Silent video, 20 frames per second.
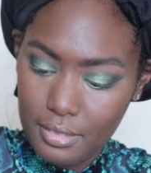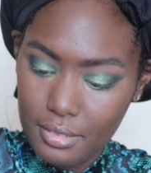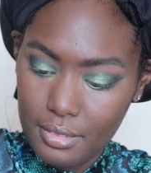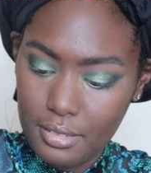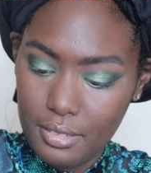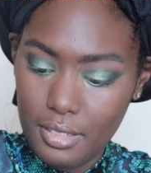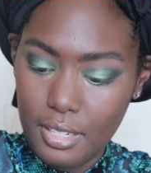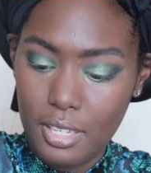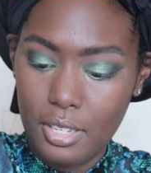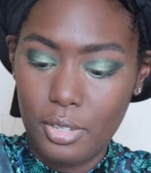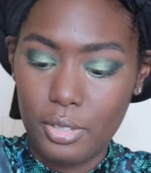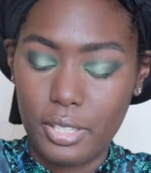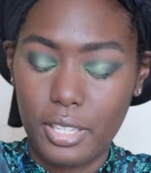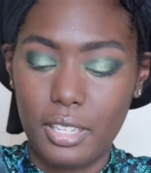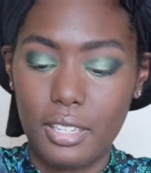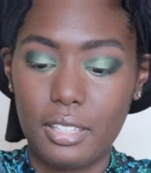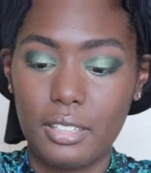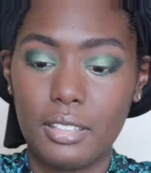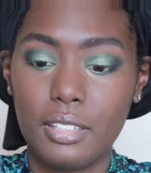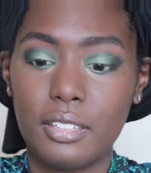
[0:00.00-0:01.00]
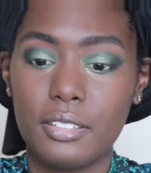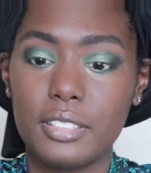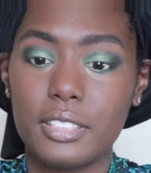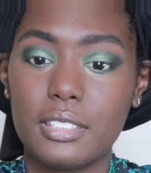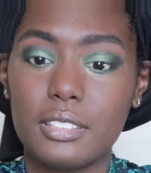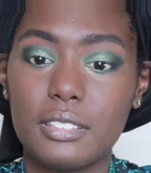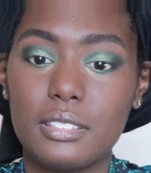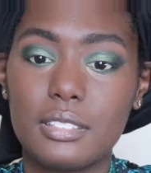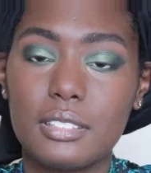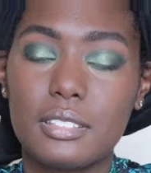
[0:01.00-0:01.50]
It
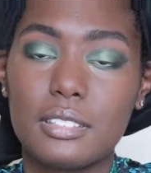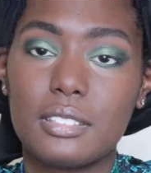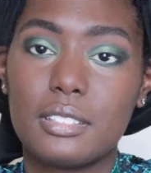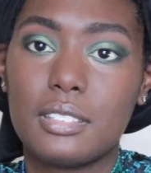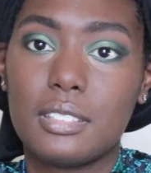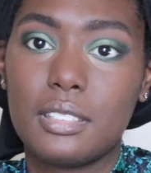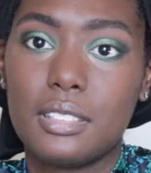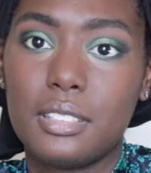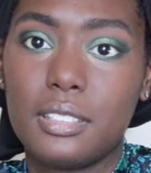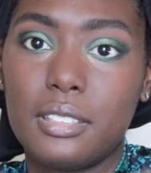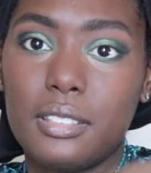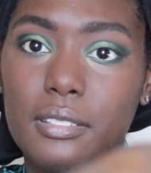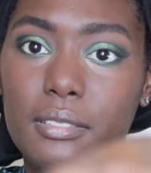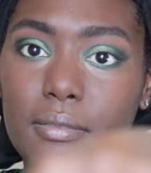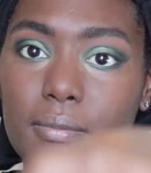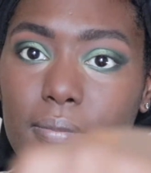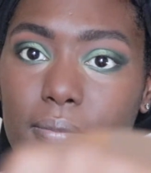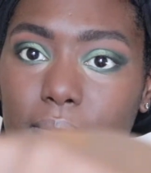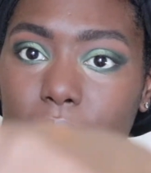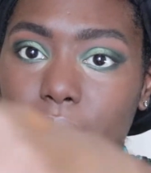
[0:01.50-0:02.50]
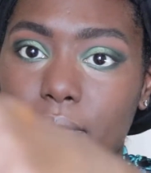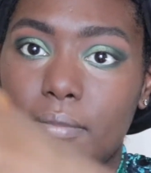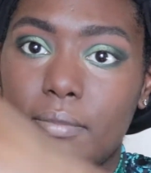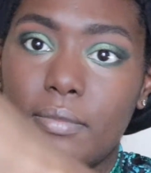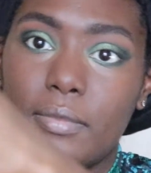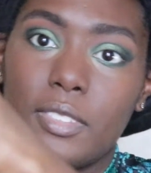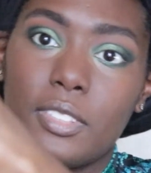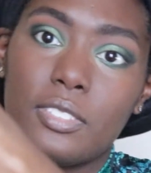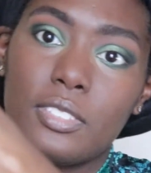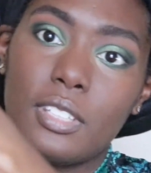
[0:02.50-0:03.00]
says, flexible,
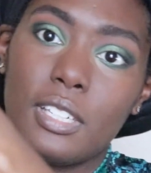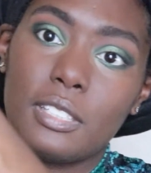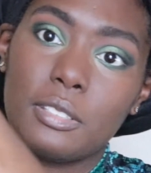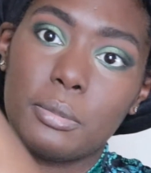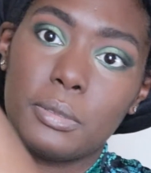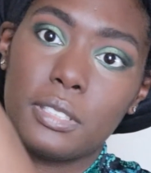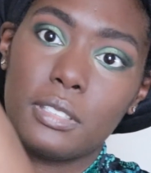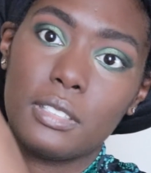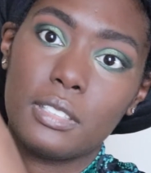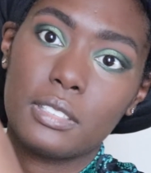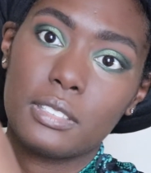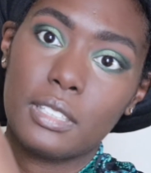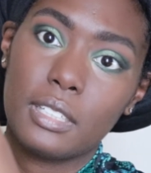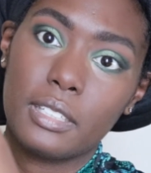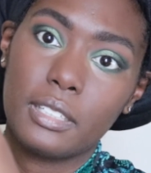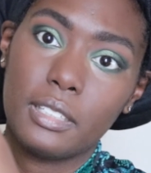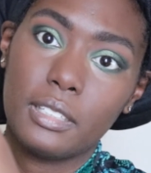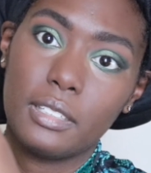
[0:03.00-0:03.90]
breathable, real skin matte